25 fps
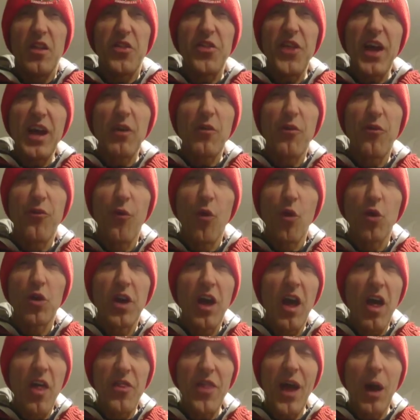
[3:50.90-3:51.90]
Thank
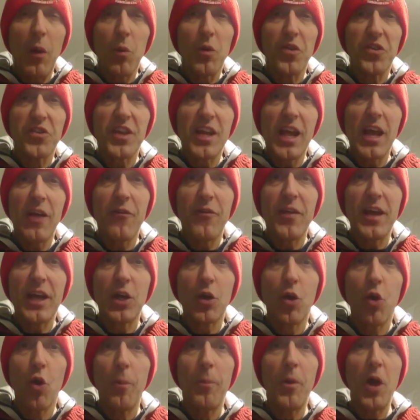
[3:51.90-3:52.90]
fuck that was the FA
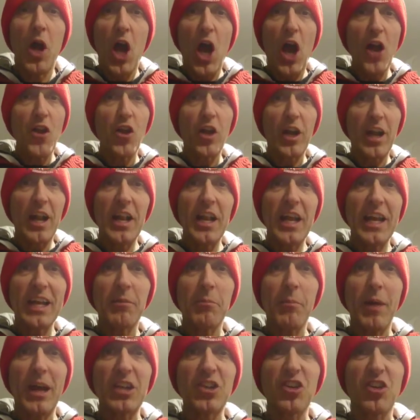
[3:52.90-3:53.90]
Cup and not a league
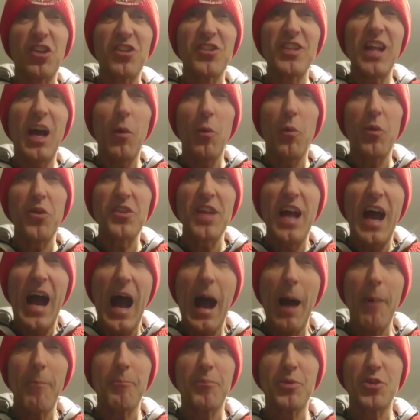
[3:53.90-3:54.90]
match because that was
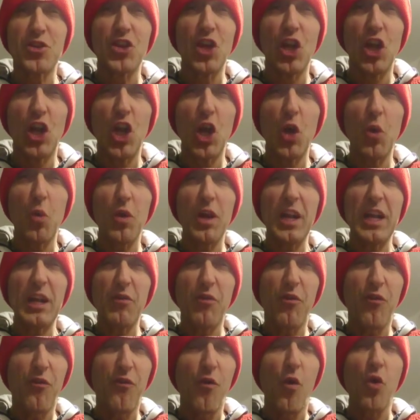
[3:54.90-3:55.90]
absolutely
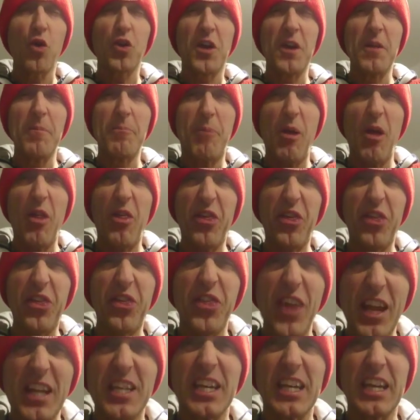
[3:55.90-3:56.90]
fucking
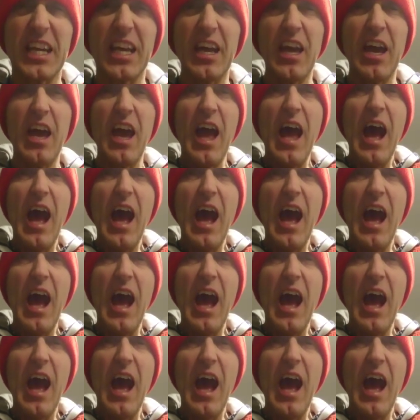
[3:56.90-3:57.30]
pathetic.